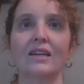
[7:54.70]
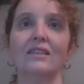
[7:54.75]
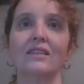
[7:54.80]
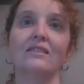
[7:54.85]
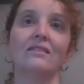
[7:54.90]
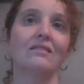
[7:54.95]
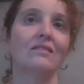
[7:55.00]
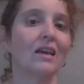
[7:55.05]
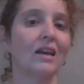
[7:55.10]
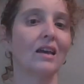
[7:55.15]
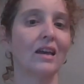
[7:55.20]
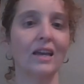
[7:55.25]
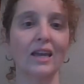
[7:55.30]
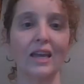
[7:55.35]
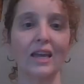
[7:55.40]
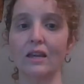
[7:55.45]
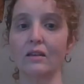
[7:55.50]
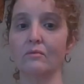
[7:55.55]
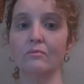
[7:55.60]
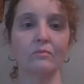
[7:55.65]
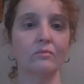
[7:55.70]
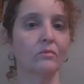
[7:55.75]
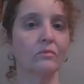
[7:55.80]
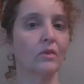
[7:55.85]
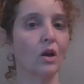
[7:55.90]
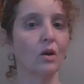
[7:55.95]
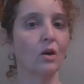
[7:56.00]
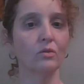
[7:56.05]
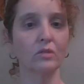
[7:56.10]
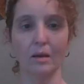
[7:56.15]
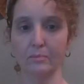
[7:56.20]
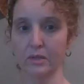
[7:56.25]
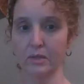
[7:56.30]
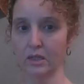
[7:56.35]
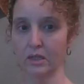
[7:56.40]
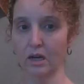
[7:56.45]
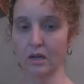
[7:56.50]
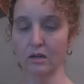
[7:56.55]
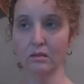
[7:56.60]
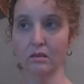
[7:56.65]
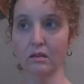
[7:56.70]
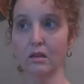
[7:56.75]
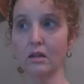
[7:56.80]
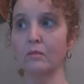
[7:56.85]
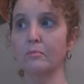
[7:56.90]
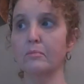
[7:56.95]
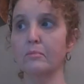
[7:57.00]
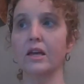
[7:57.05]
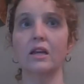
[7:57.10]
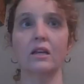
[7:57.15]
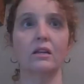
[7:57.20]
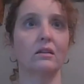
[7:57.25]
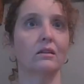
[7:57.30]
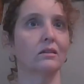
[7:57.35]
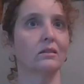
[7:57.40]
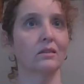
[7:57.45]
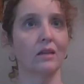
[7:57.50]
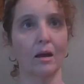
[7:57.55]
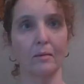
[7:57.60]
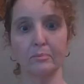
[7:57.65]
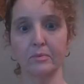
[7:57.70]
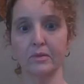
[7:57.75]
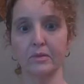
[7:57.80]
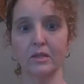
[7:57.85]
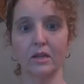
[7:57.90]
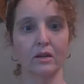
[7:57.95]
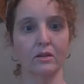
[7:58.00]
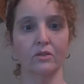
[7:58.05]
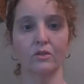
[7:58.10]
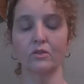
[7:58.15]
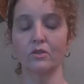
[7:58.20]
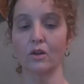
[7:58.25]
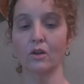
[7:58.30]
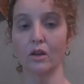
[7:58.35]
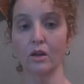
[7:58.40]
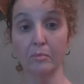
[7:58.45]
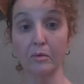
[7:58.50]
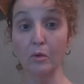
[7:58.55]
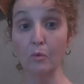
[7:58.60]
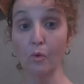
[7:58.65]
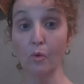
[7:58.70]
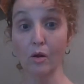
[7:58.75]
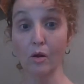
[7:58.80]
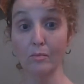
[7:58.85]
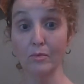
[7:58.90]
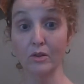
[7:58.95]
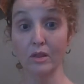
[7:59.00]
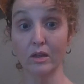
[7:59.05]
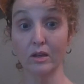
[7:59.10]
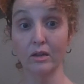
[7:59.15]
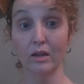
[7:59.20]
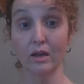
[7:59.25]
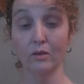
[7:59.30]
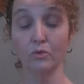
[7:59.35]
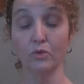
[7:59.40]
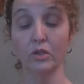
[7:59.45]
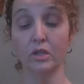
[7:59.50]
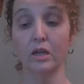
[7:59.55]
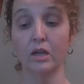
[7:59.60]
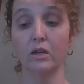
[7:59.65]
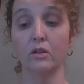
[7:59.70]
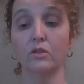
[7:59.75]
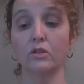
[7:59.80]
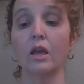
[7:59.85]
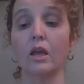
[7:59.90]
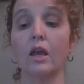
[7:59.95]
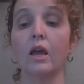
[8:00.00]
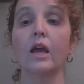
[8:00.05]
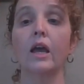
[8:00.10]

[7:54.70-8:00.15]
the heat goes upstairs a little bit. It's upstairs, it's going to be warmer than downstairs.